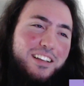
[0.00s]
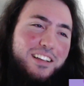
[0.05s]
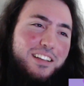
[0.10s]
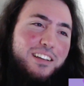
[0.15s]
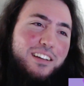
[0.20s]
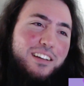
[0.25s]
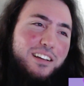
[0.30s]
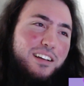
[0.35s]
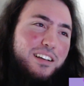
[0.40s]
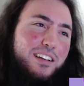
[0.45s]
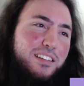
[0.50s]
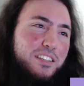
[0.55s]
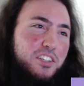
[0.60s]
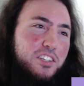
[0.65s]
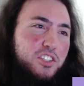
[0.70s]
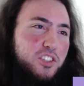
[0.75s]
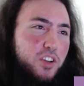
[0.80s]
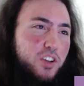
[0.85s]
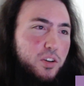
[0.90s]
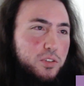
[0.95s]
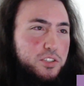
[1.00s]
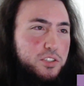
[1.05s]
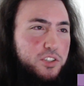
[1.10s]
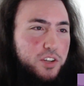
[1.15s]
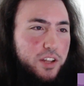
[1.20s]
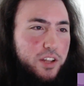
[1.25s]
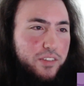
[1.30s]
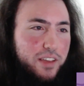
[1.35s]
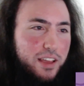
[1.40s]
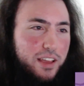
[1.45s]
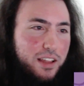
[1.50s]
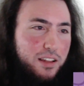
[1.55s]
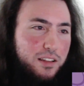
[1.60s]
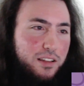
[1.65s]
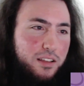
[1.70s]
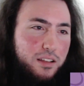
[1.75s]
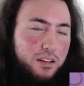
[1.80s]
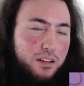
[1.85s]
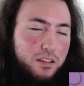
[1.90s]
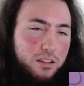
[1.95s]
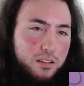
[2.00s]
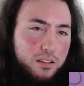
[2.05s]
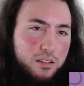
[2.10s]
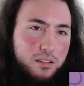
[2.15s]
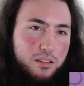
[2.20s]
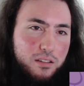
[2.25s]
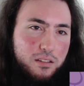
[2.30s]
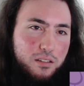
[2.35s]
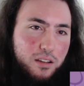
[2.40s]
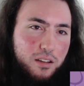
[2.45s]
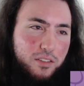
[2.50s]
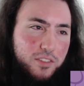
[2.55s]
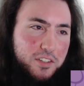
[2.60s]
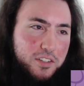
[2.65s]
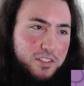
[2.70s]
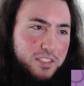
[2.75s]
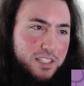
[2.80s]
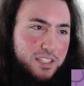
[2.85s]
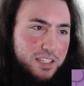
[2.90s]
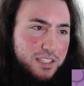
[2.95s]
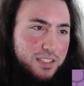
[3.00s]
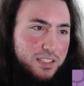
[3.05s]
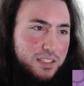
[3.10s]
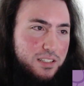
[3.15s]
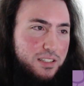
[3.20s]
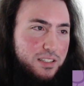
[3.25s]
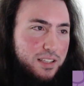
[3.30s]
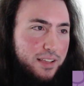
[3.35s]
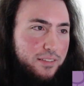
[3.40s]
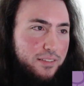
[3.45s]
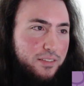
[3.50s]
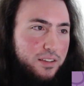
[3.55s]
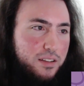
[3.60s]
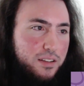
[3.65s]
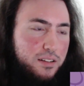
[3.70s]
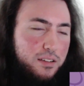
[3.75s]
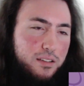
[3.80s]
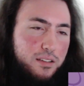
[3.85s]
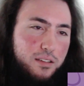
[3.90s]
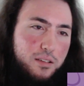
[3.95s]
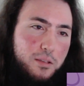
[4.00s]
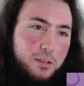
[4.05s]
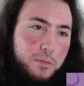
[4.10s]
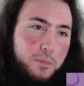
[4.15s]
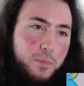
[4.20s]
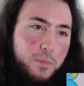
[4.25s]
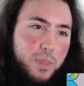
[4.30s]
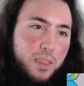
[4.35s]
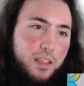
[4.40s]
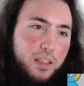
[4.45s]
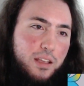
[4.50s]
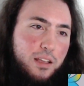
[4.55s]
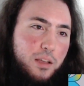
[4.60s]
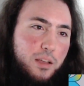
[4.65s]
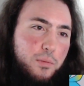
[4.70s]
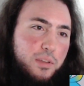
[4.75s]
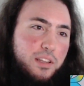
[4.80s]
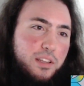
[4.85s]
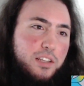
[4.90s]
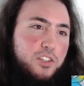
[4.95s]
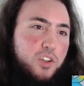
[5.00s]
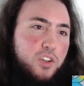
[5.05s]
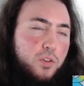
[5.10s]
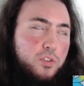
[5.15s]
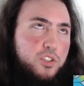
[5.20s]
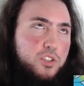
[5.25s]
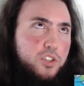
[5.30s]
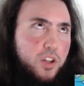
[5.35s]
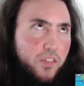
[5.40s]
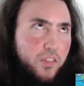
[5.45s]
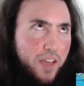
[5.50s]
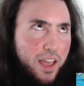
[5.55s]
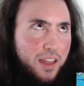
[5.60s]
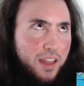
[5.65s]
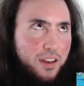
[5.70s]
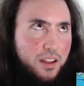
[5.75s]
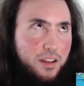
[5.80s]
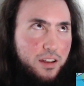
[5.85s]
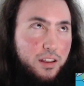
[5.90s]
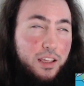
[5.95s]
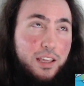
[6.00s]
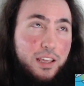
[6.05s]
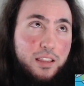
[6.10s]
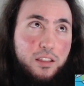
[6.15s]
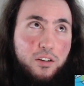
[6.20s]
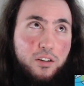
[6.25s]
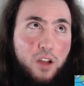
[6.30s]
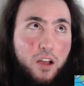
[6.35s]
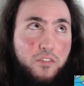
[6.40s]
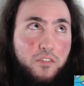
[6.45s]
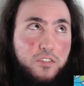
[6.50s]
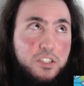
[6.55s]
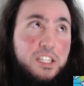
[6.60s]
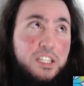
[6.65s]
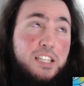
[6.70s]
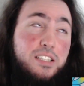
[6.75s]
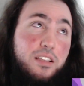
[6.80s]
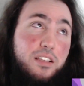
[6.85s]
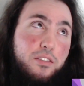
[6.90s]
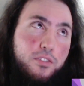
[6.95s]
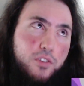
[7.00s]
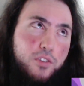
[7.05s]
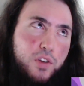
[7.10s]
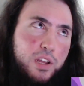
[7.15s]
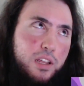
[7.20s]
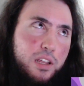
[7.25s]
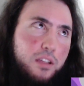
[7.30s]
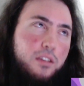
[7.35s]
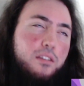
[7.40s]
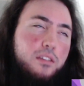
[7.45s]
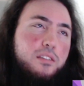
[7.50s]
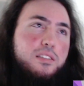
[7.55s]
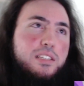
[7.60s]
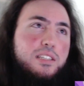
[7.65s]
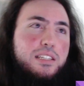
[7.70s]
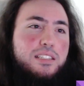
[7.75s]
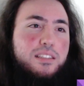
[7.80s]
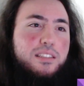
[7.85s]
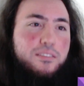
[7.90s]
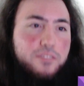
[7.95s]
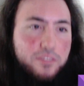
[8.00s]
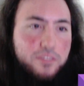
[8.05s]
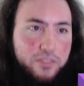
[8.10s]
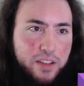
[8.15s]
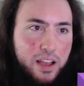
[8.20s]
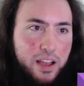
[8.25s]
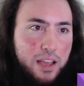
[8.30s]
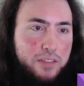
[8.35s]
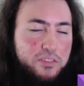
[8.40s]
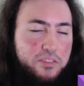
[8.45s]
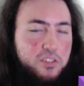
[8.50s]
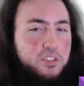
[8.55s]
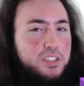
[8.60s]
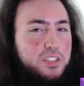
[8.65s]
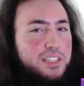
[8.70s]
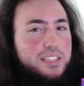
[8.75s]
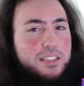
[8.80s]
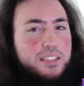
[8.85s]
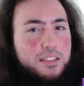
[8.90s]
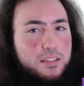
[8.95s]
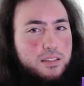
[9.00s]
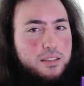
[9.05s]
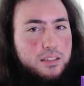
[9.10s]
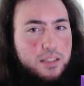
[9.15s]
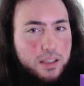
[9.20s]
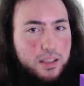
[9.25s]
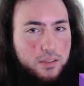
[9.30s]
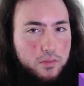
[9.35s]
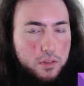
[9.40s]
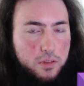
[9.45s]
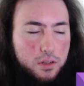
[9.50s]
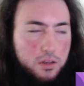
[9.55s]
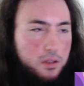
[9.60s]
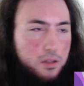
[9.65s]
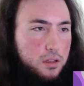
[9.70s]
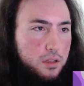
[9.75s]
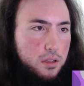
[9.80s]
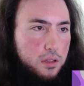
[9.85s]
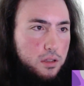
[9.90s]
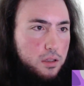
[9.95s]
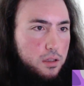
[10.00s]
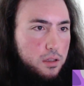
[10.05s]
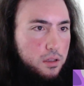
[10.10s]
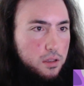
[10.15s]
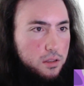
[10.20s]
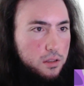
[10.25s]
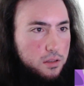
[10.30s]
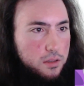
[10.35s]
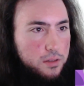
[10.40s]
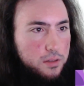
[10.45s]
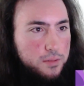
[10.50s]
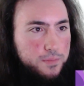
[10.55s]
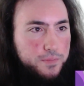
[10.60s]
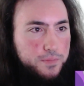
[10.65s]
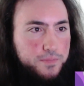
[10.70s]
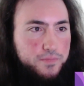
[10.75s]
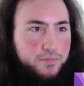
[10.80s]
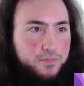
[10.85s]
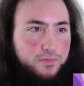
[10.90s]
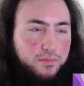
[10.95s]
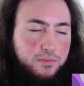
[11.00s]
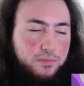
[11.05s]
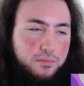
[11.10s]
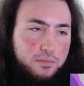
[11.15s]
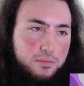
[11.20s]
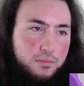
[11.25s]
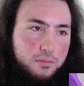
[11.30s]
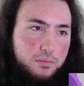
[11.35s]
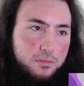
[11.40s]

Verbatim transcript: uh, the show should have ended after season 7. I mean, the show should have ended either after season 3, season 5, or season 7. Or Claw, or whatever.